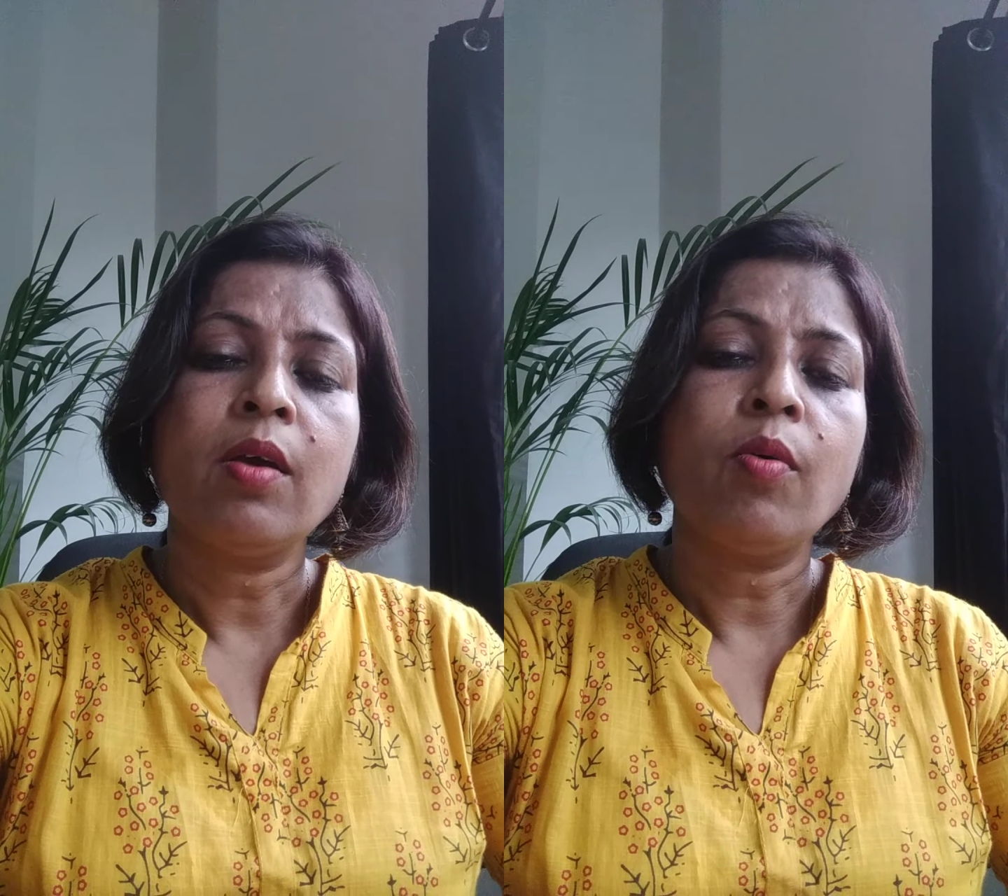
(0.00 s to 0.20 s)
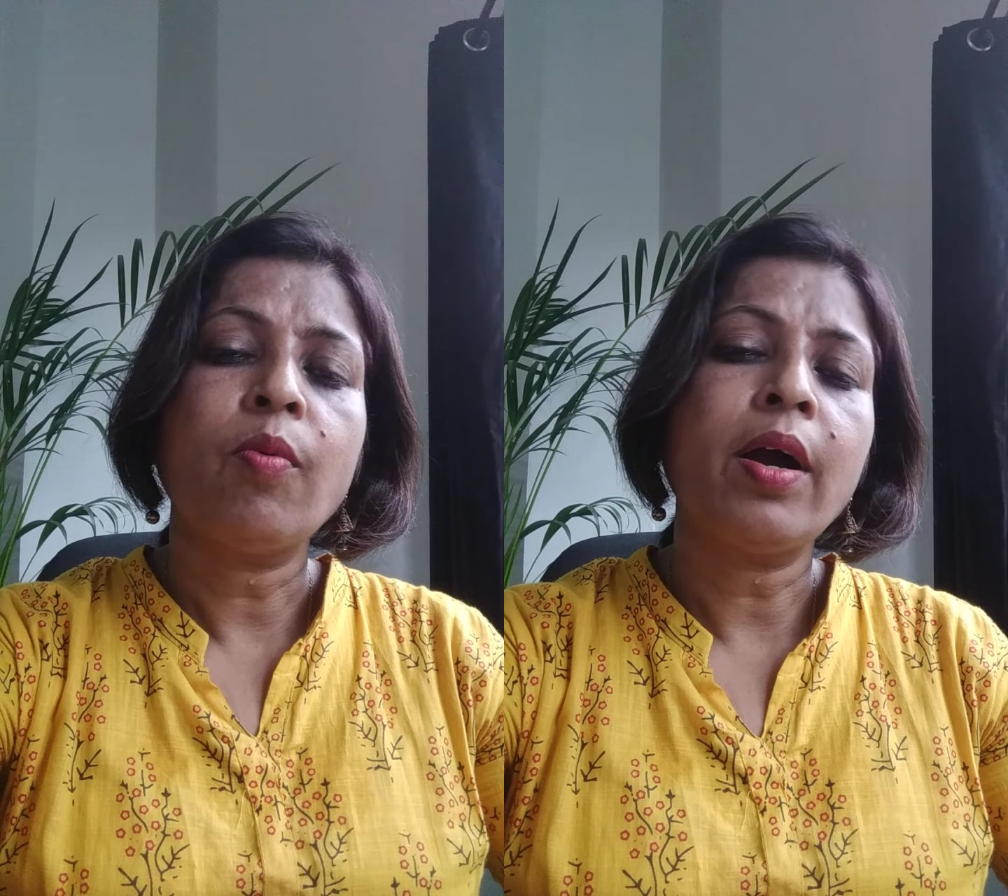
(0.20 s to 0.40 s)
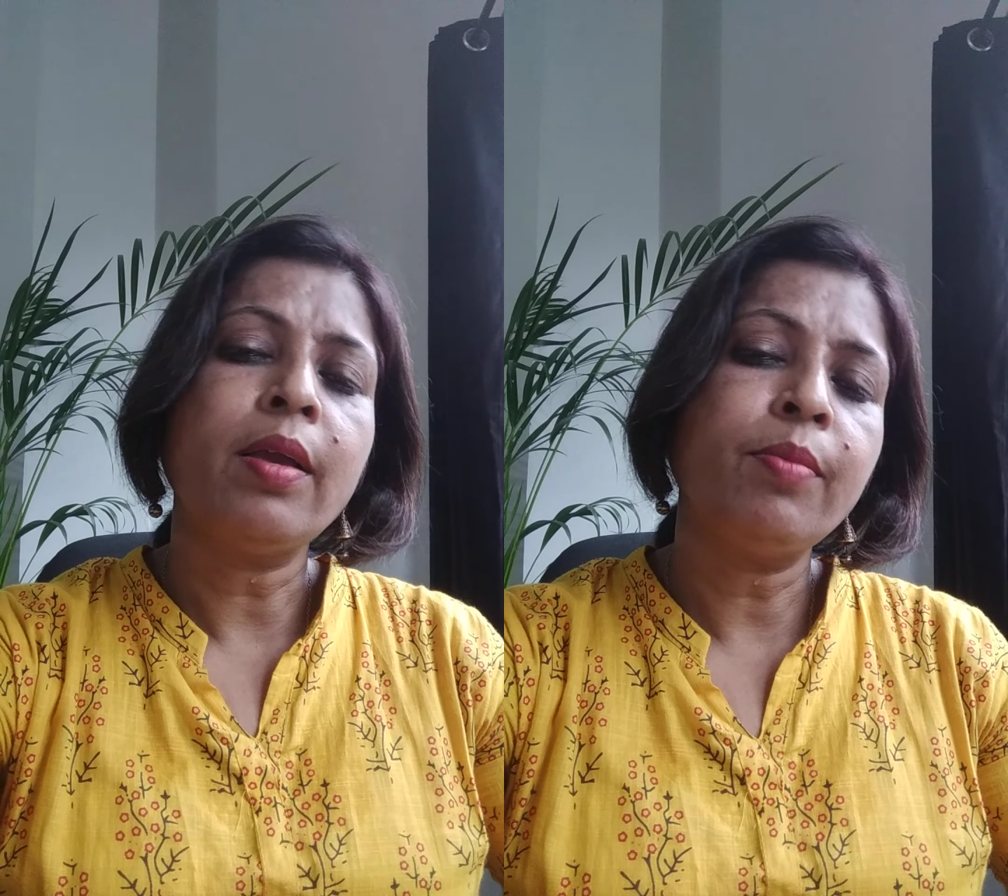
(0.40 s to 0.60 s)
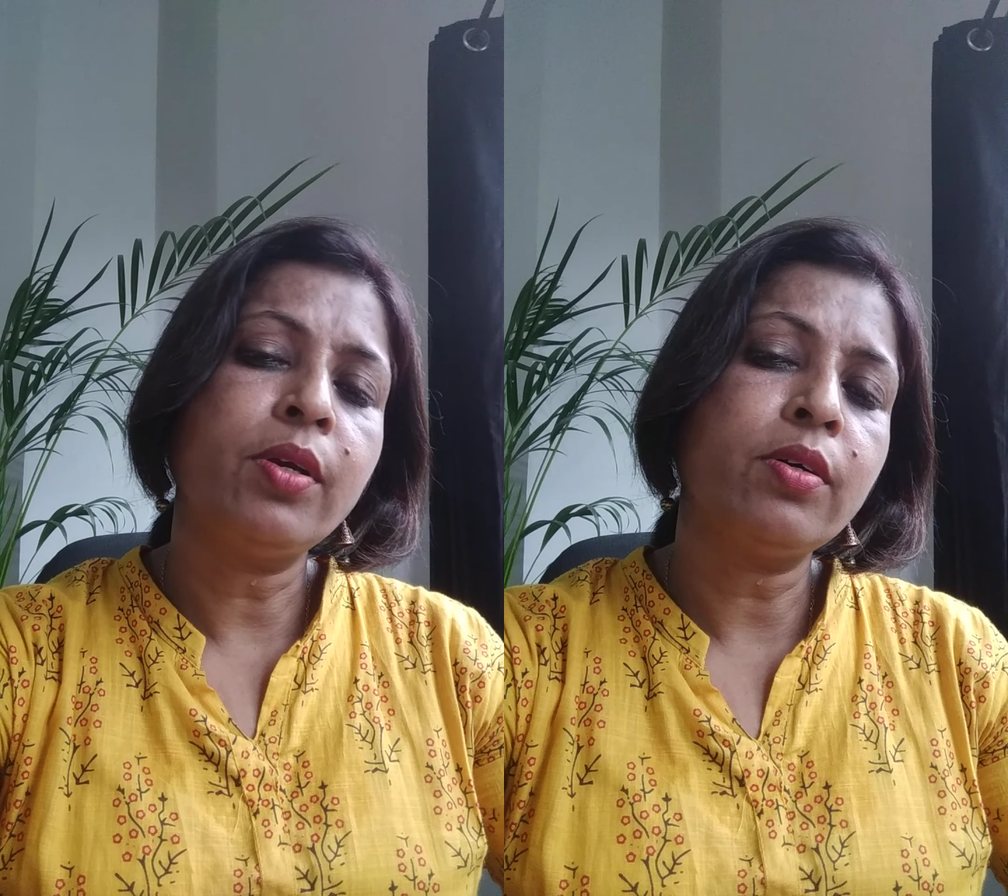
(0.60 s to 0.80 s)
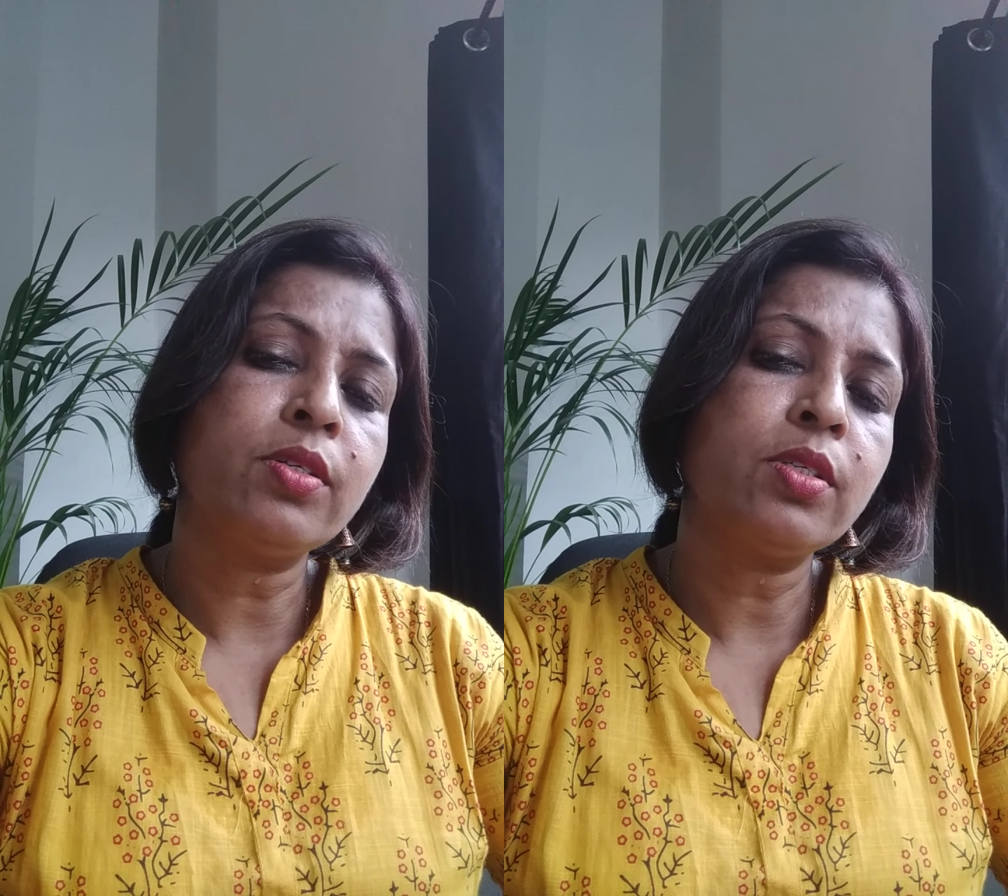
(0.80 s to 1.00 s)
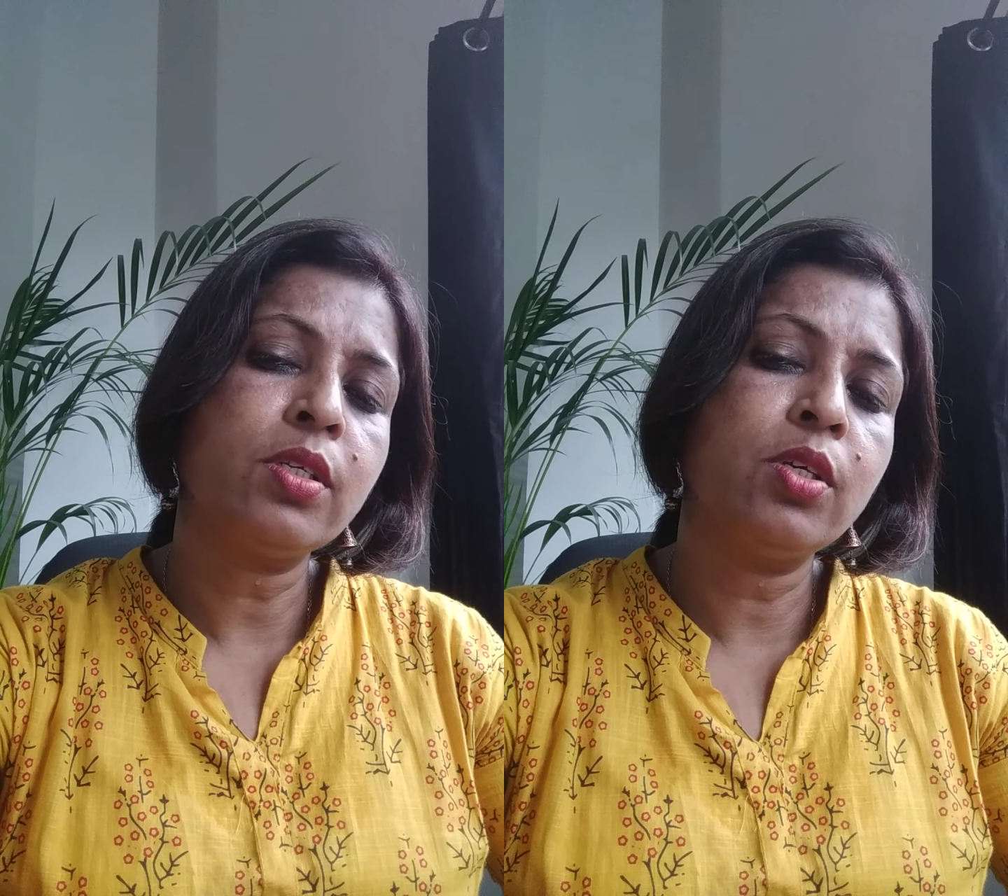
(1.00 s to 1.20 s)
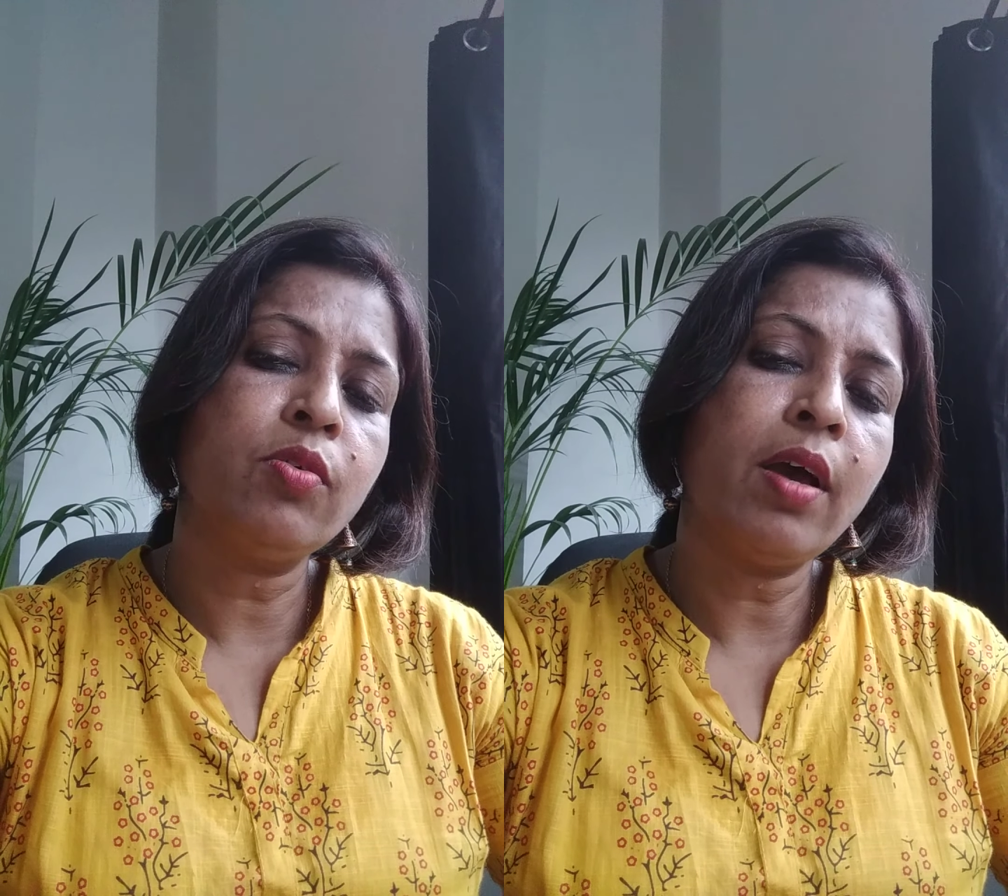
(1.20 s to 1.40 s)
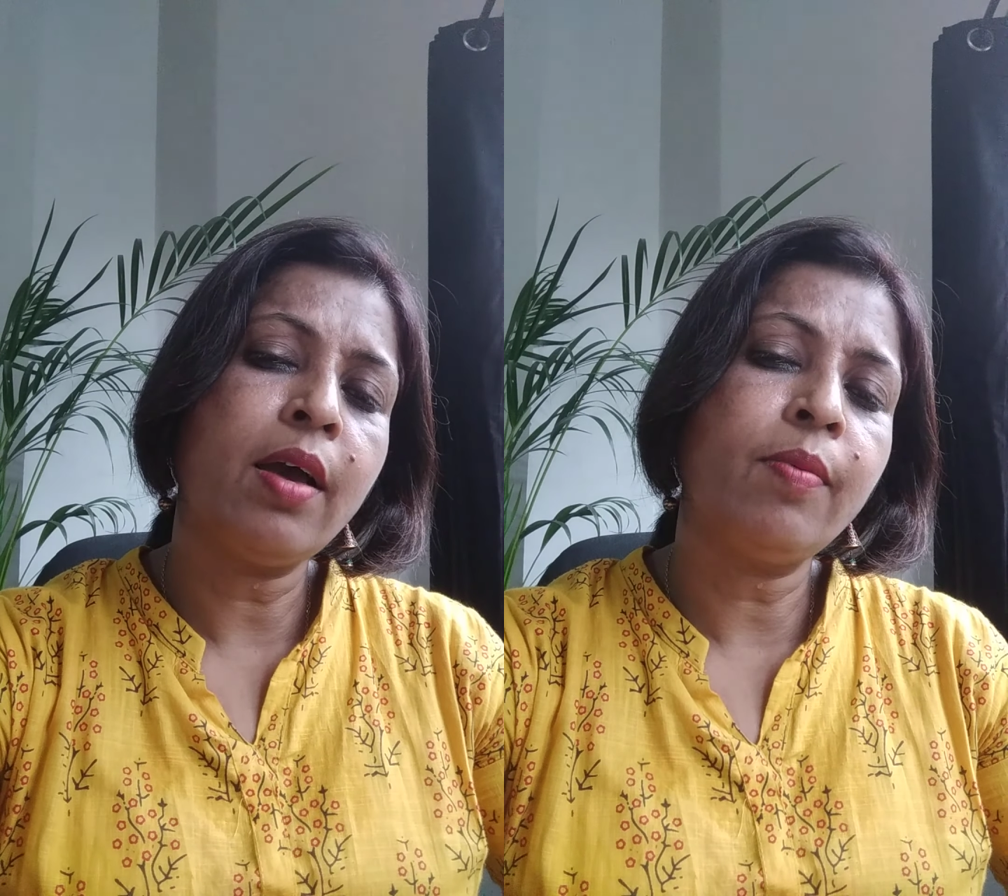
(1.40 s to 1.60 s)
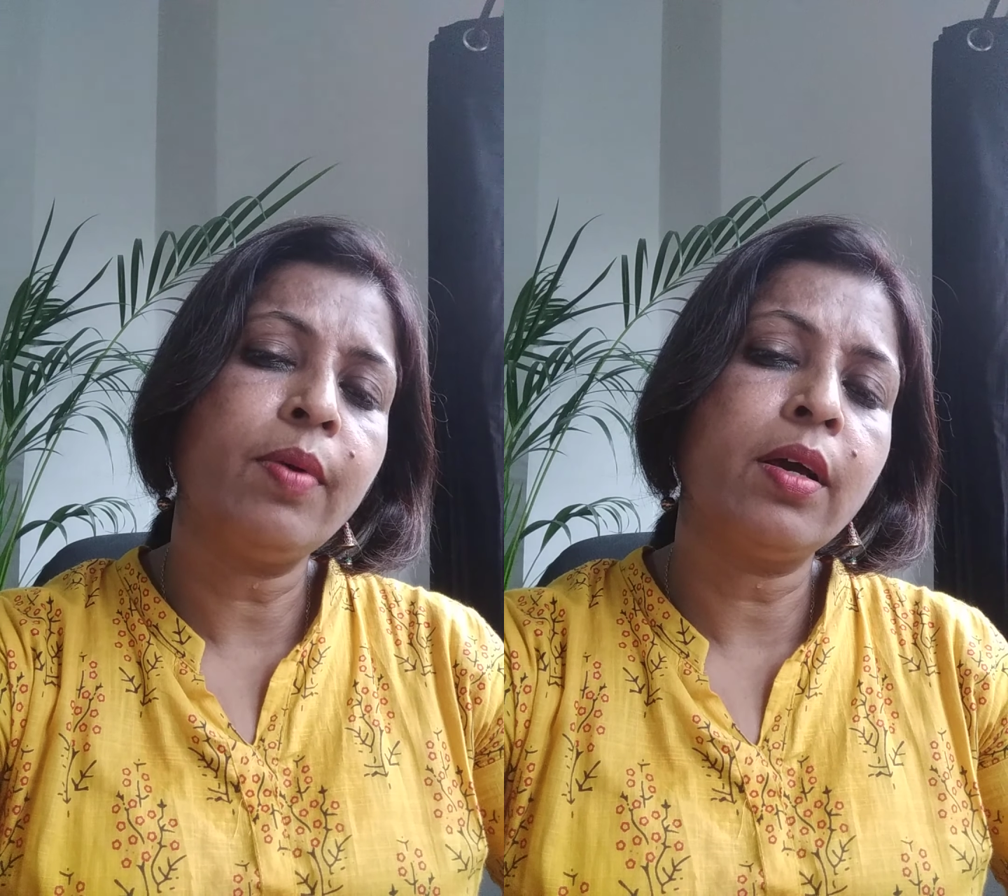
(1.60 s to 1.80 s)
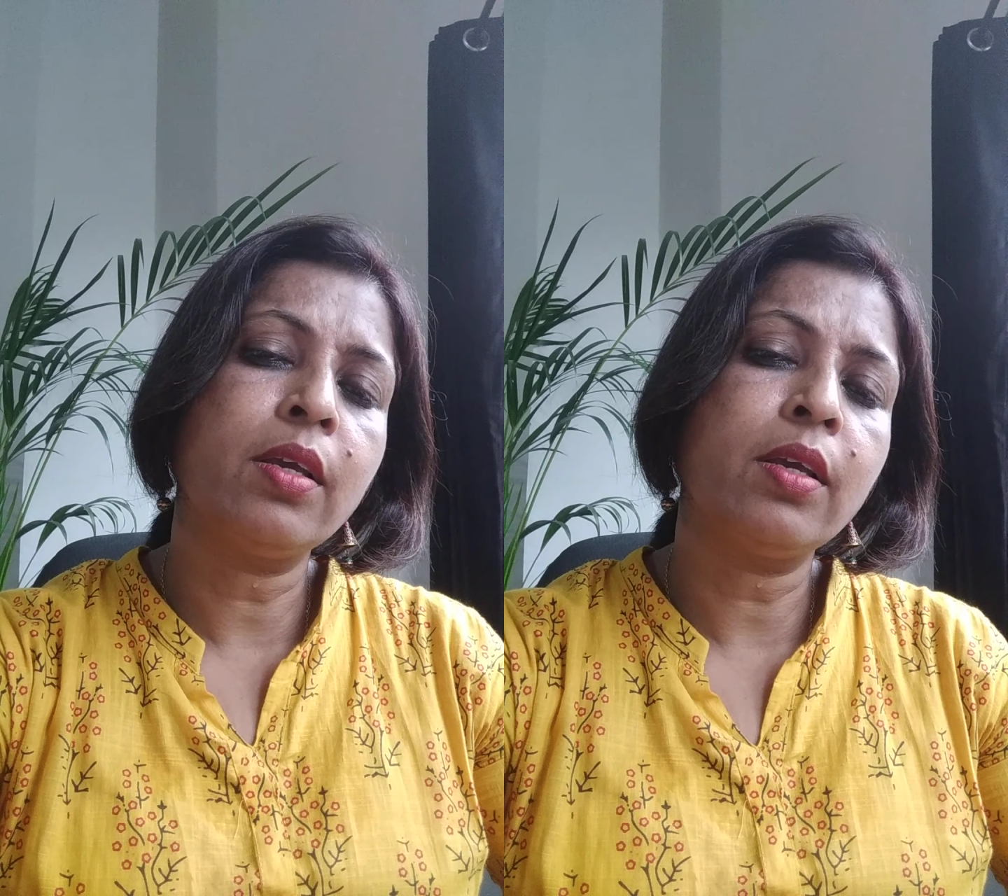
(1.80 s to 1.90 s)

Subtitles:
Why? Because you have